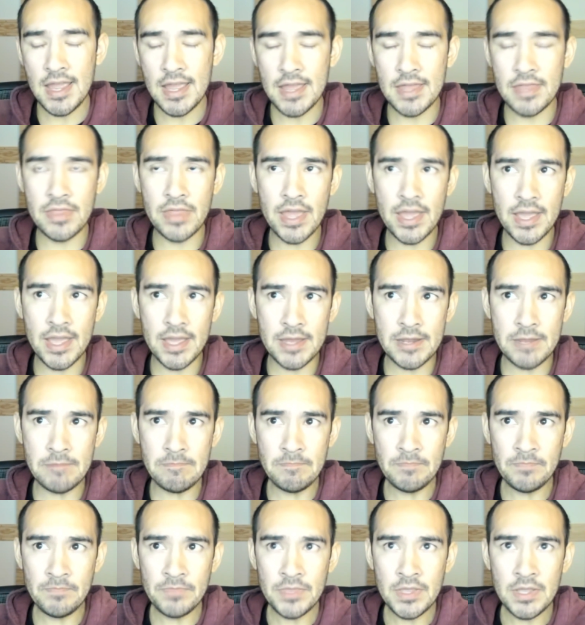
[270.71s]
And
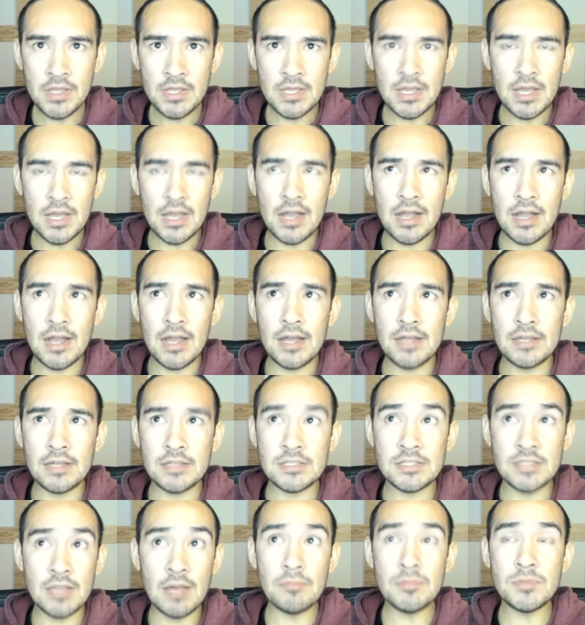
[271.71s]
then
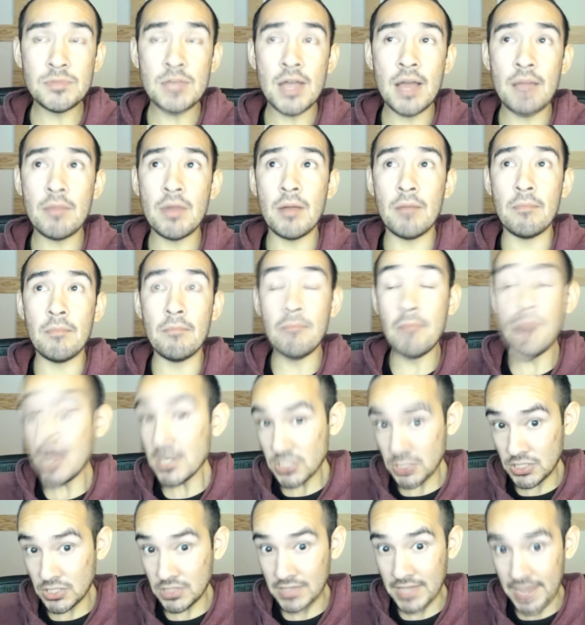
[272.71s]
sometime
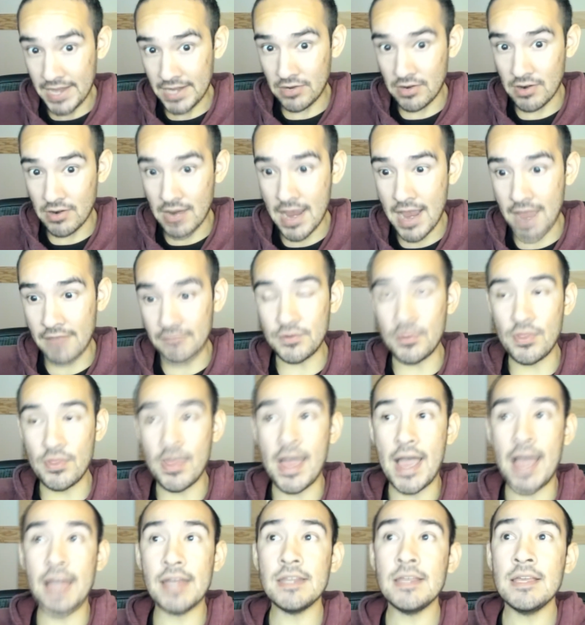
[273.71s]
much later after
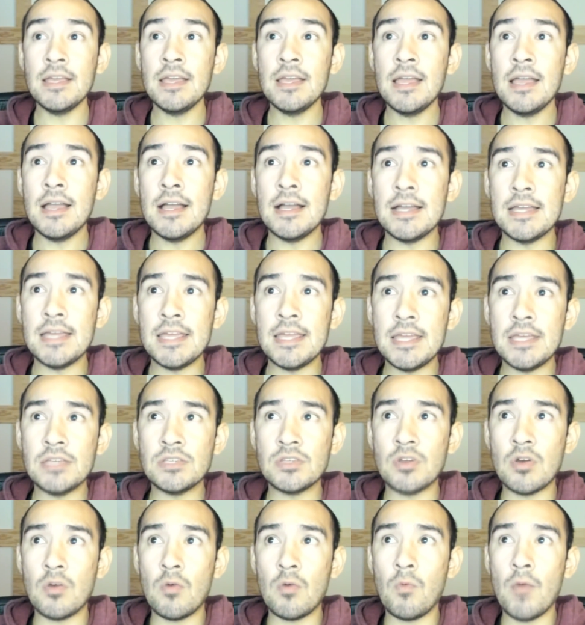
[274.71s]
that
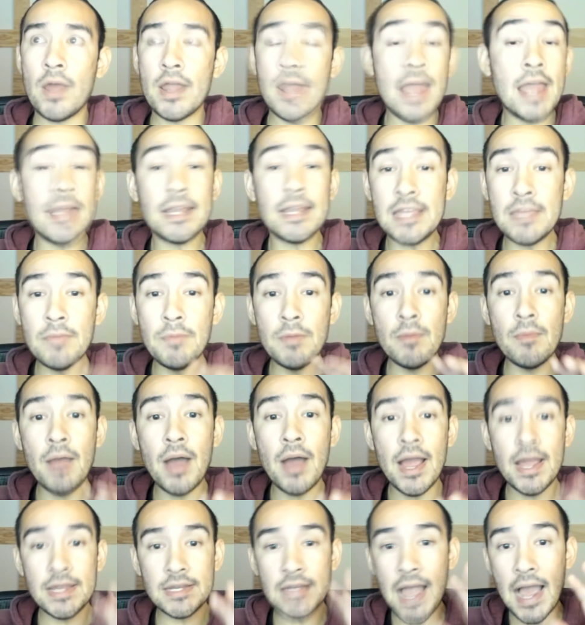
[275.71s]
is when, and keep in
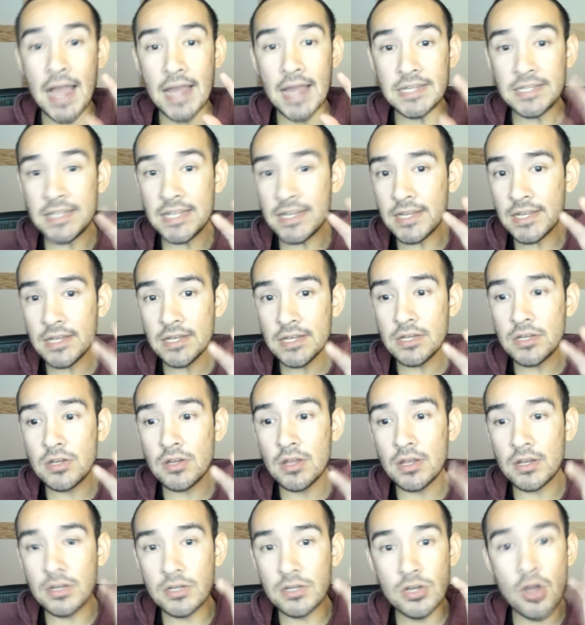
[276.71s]
mind, I
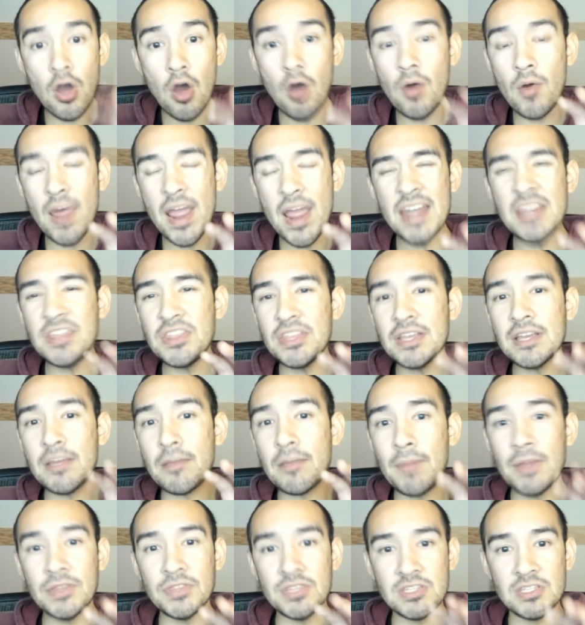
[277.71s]
didn't know anything
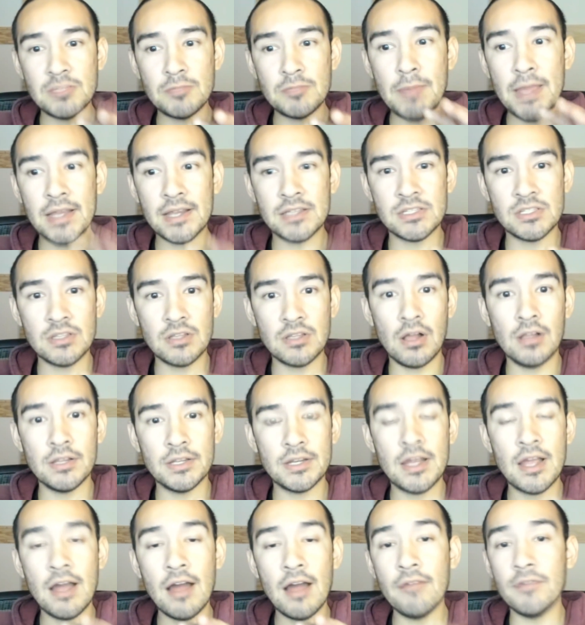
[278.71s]
about the spec
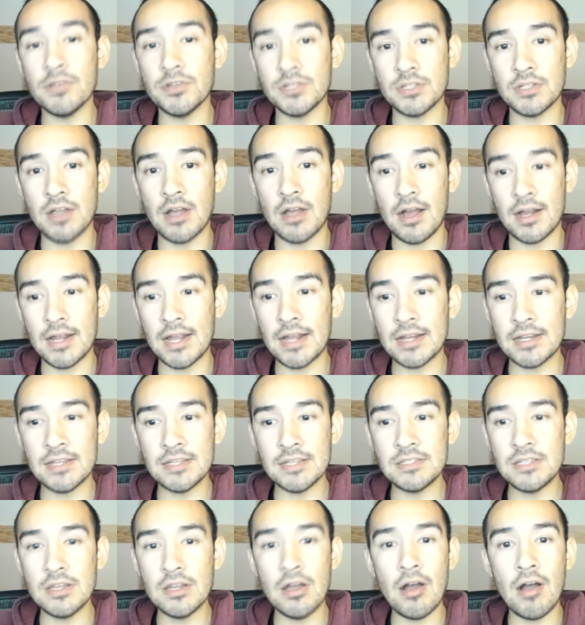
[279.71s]
solid cover stock
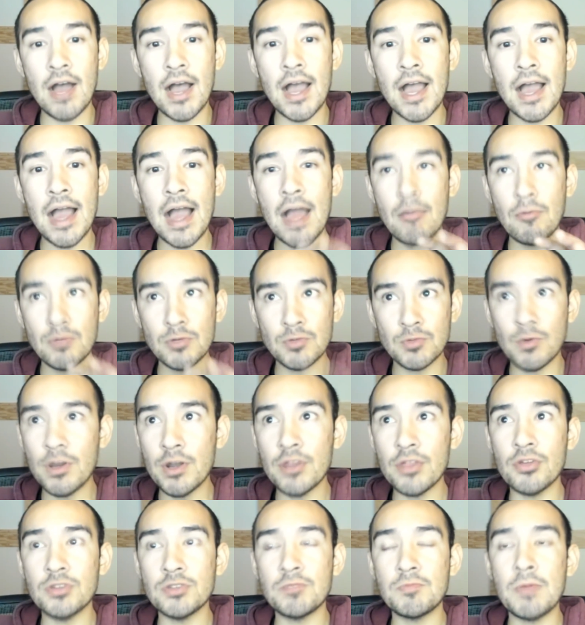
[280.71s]
because, you know, I was
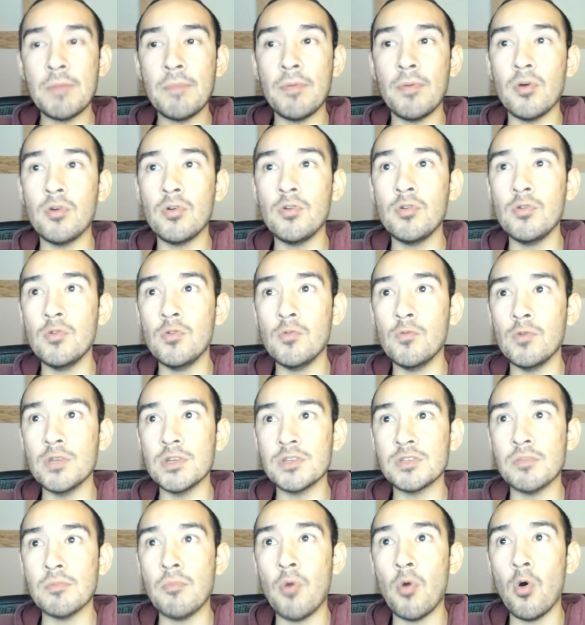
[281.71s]
one of those people who
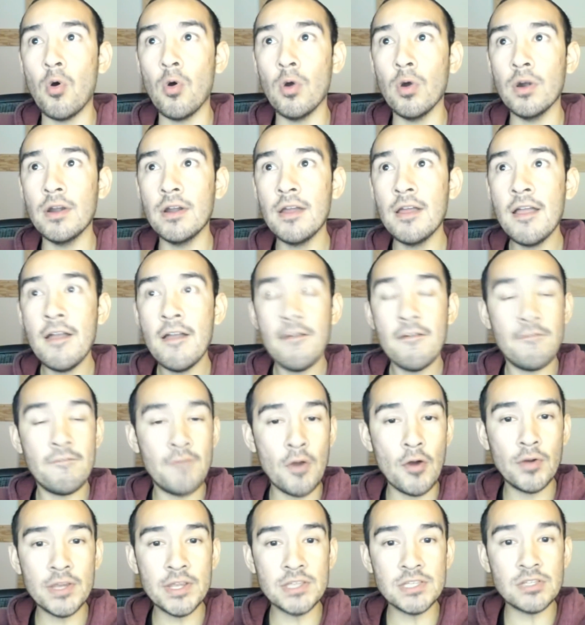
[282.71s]
was more
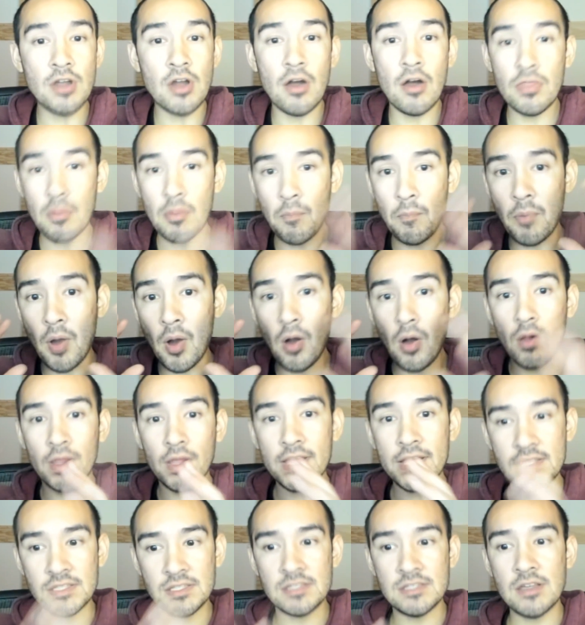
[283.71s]
focused on the ball
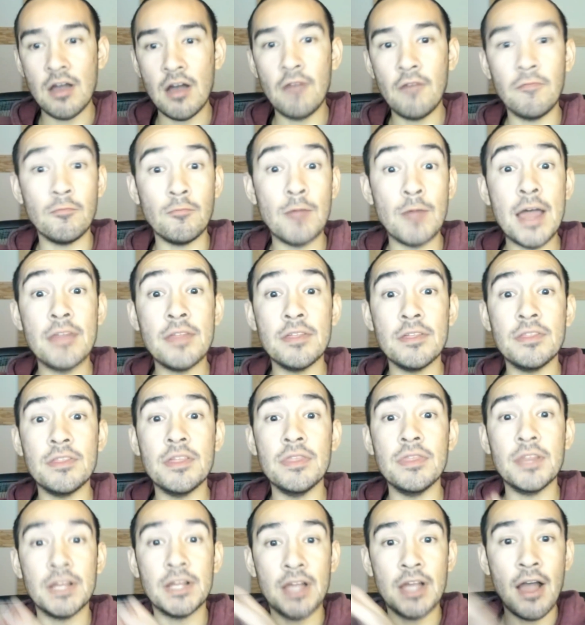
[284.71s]
itself rather
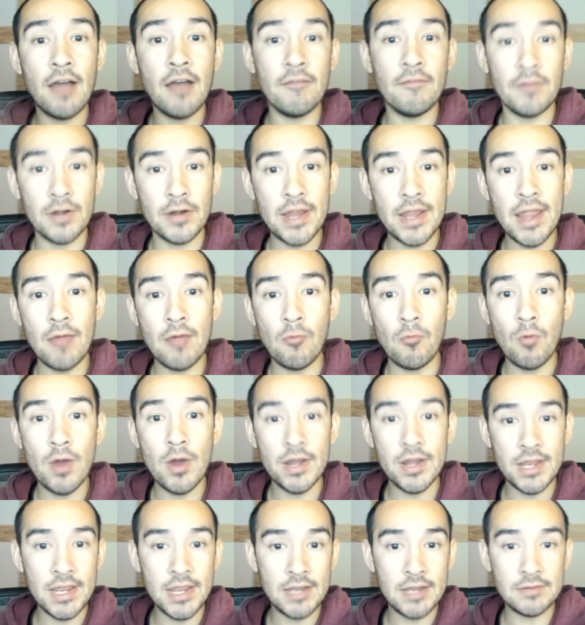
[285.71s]
than the cover and
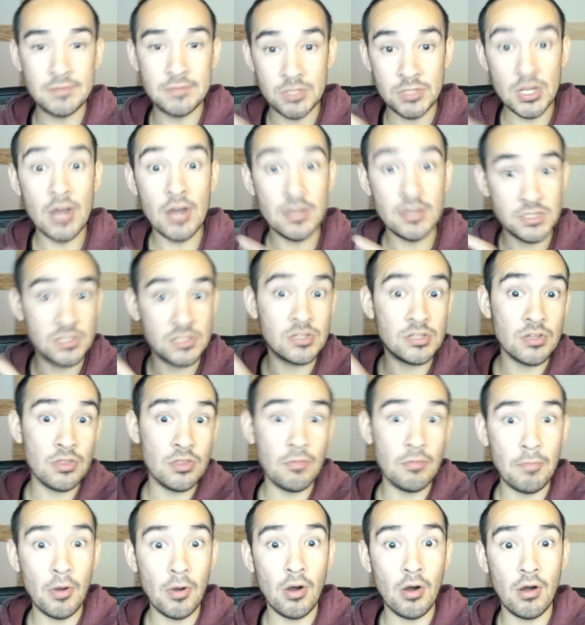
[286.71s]
what it does to
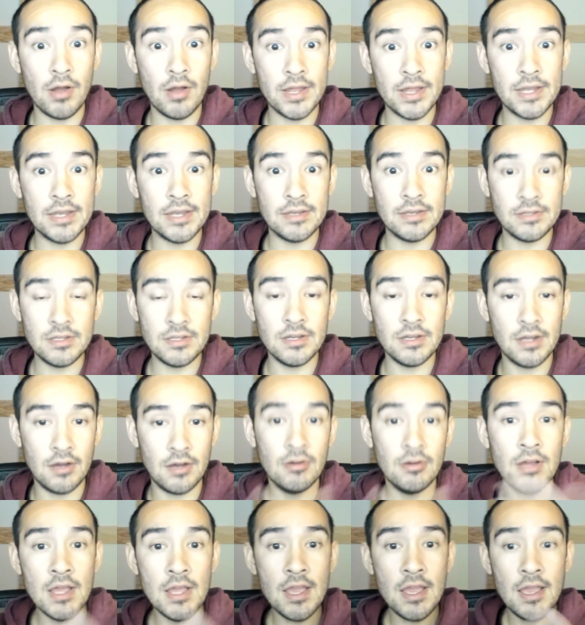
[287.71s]
the ball. And, you
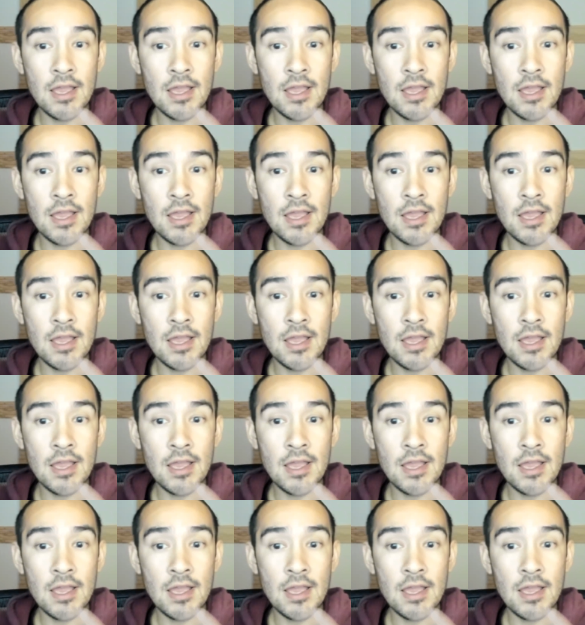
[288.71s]
know,